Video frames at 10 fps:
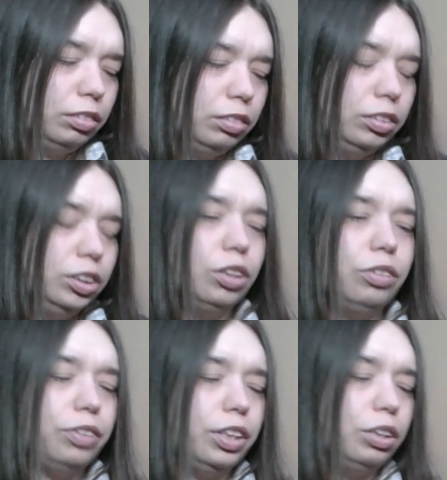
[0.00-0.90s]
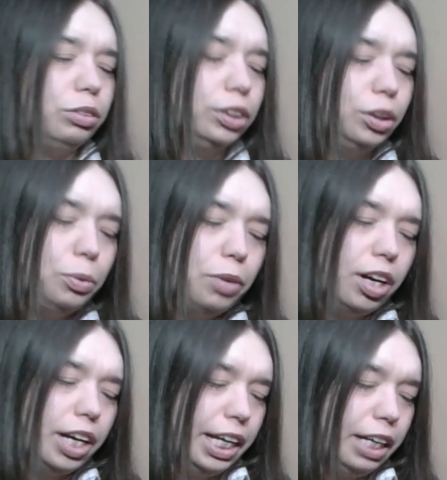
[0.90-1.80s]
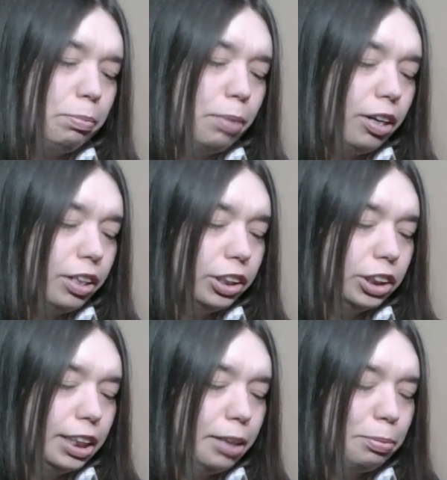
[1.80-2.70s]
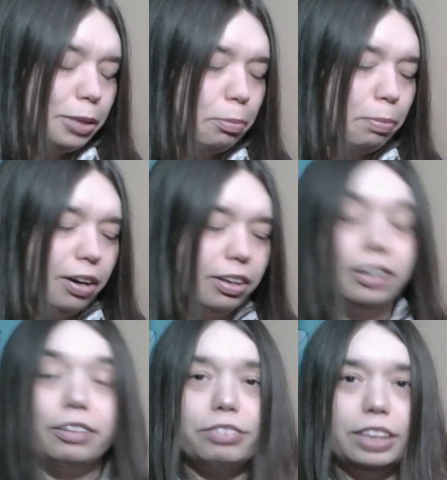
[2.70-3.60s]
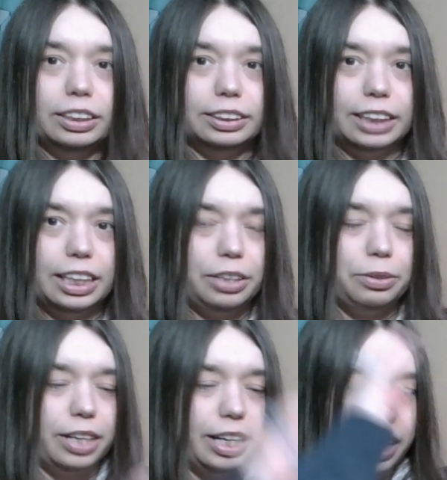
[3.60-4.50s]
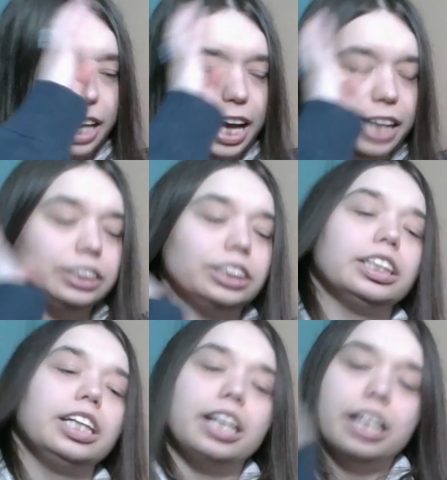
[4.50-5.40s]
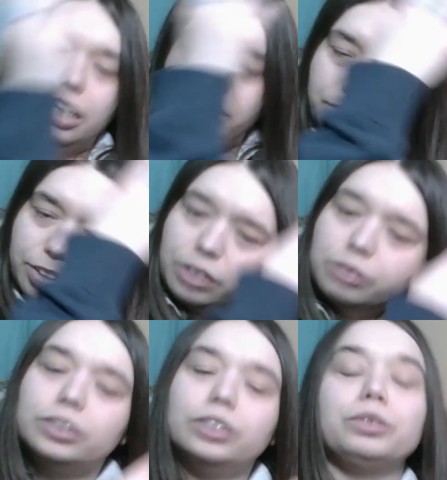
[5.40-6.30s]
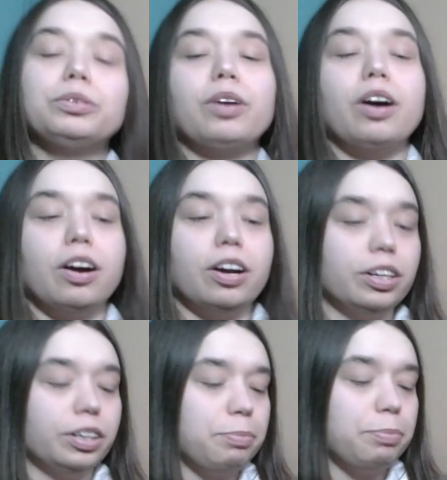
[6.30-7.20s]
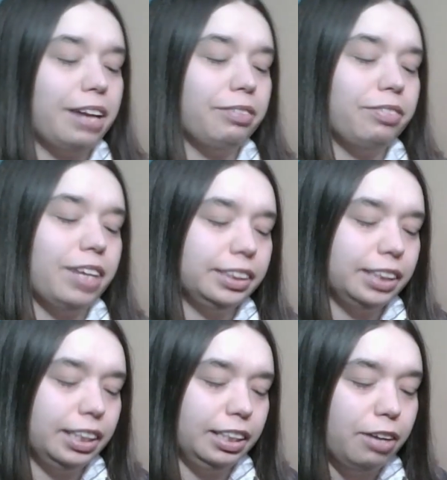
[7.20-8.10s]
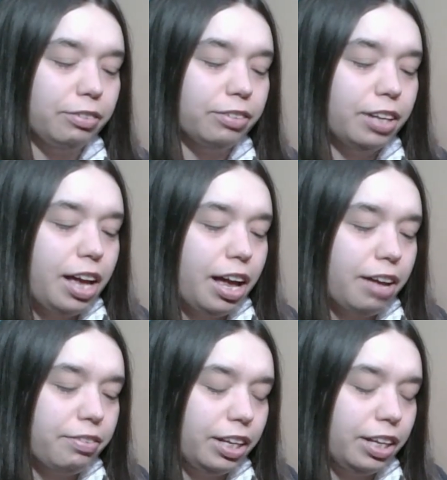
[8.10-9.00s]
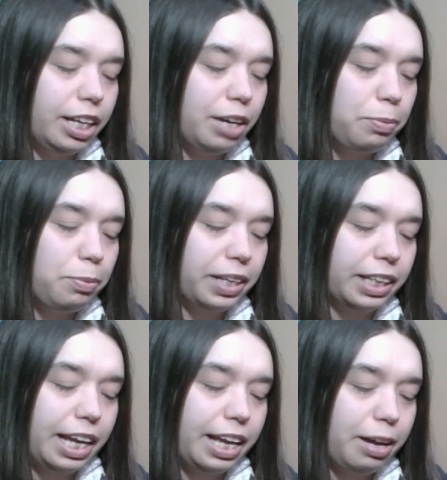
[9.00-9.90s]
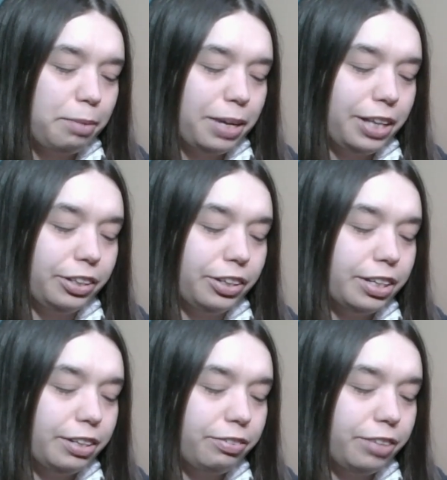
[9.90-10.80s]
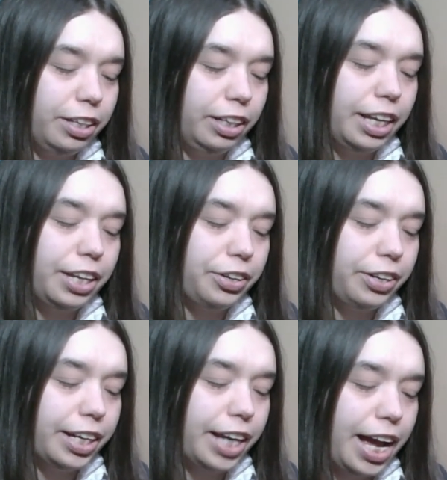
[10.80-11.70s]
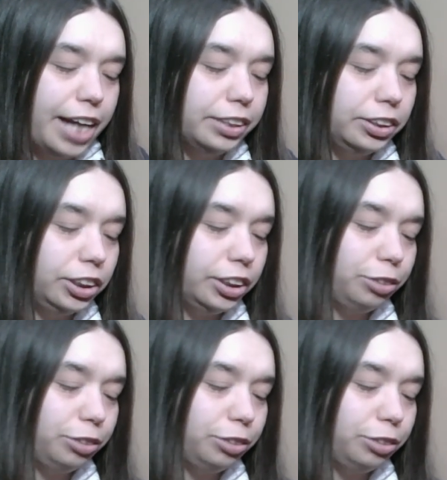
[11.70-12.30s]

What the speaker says: So for those who are in a partnership, your partner feels like you're a catch. And for those who are manifesting love, I feel like when they come in, they're going to feel like you're a catch.